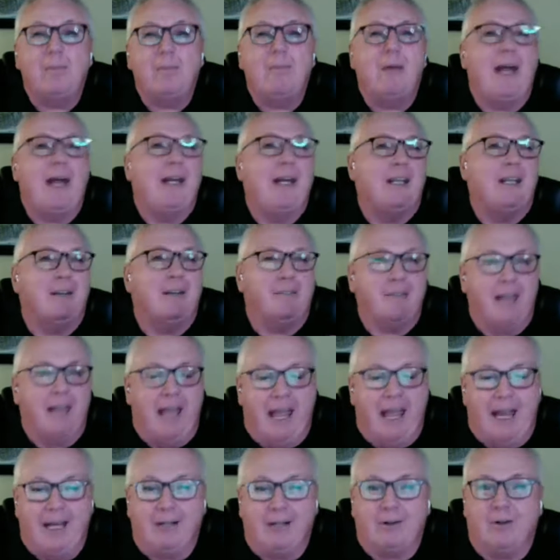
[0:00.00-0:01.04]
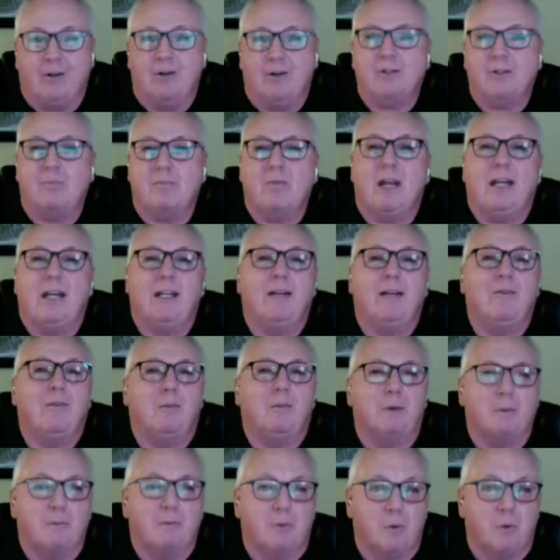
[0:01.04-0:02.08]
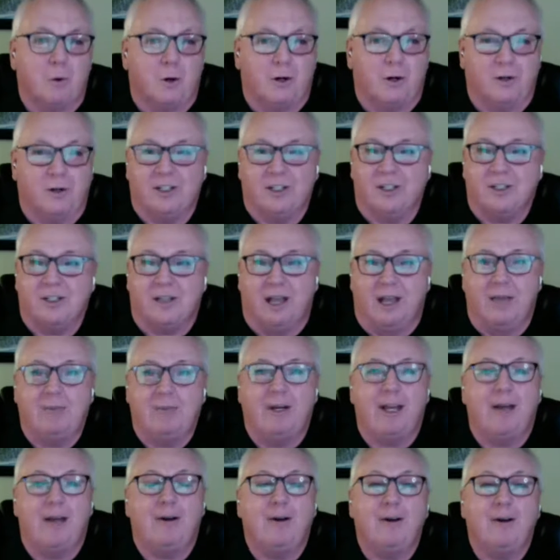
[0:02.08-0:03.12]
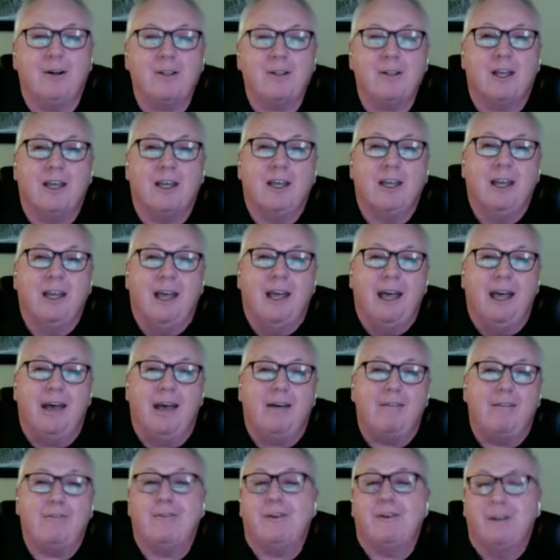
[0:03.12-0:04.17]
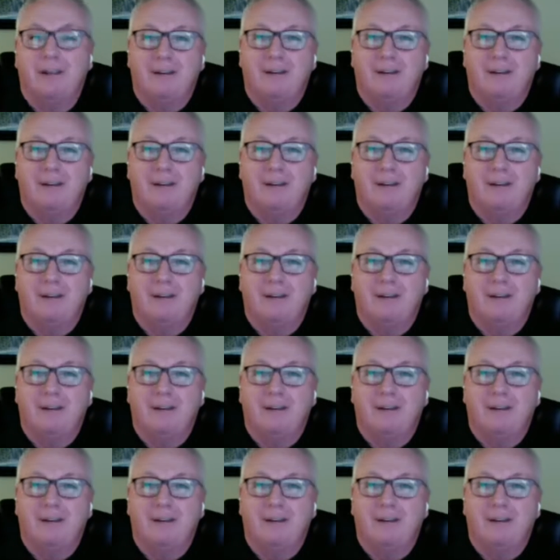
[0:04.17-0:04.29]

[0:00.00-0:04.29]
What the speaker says: many of the anchors, many of the reporters, assignment editors have,